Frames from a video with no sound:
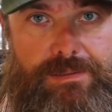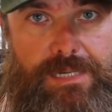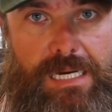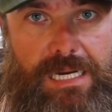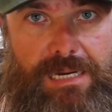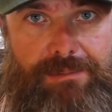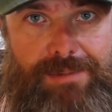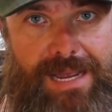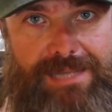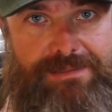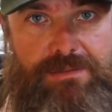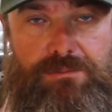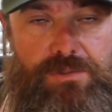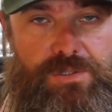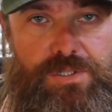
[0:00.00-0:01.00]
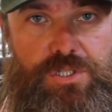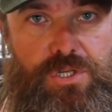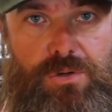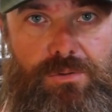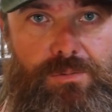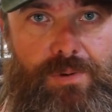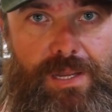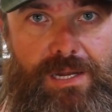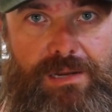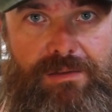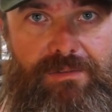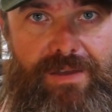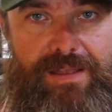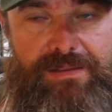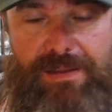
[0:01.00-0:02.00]
Hasn't really shown any
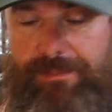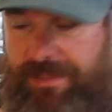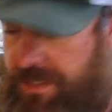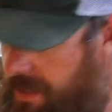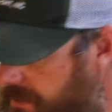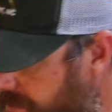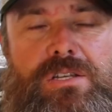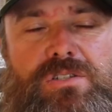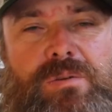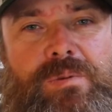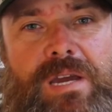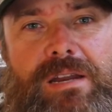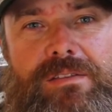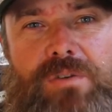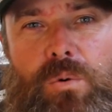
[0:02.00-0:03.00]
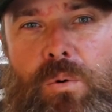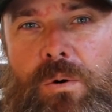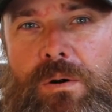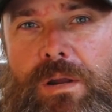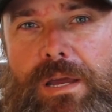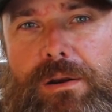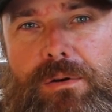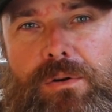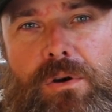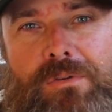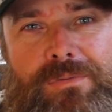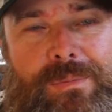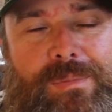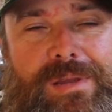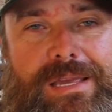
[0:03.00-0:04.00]
of that type of stuff. So I'm kind of torn. I don't
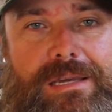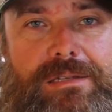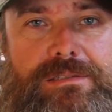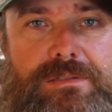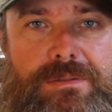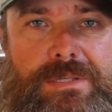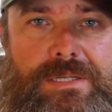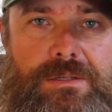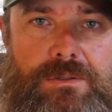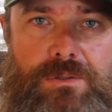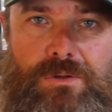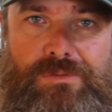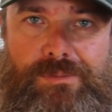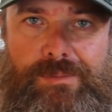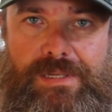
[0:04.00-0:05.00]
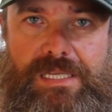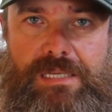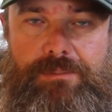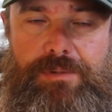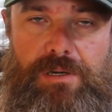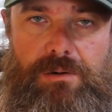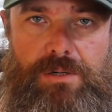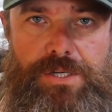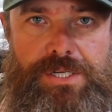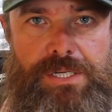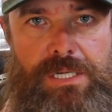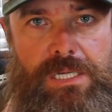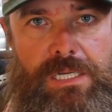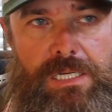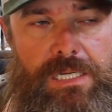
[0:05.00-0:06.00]
know if I'm going to cancel. I don't know if I'm going to keep going.
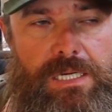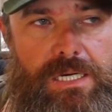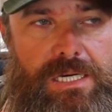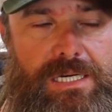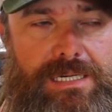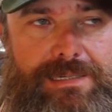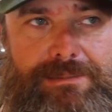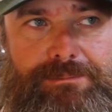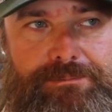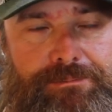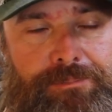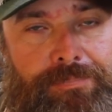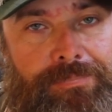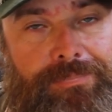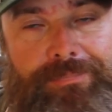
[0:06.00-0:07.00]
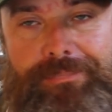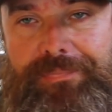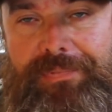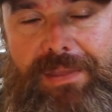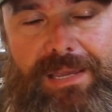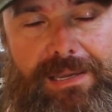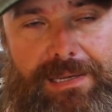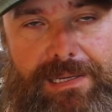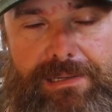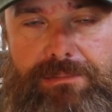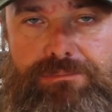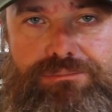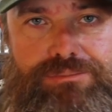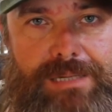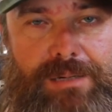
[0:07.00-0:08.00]
I
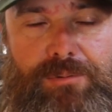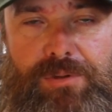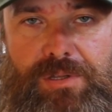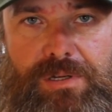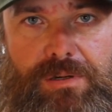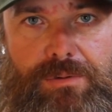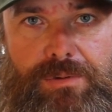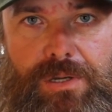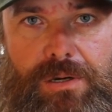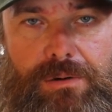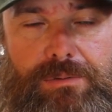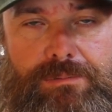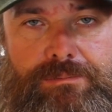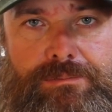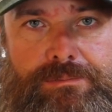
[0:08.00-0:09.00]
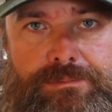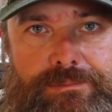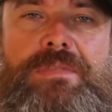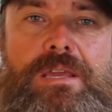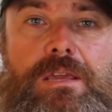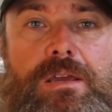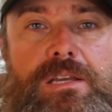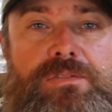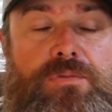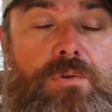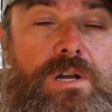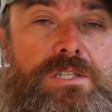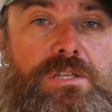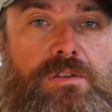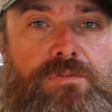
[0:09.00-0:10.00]
really don't know. Thank you guys for
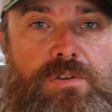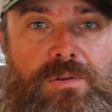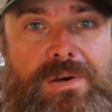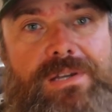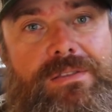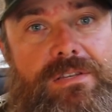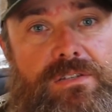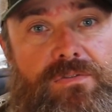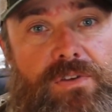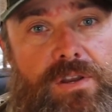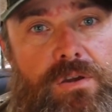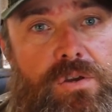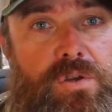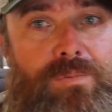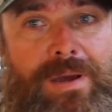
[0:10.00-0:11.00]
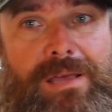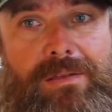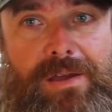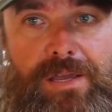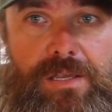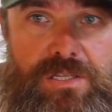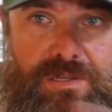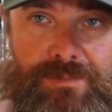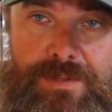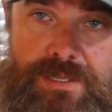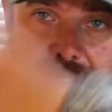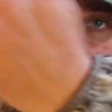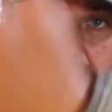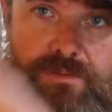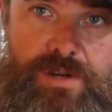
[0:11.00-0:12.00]
watching. If you like this video, you might like some of
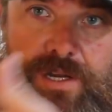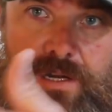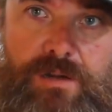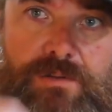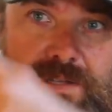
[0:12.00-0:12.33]
these over here.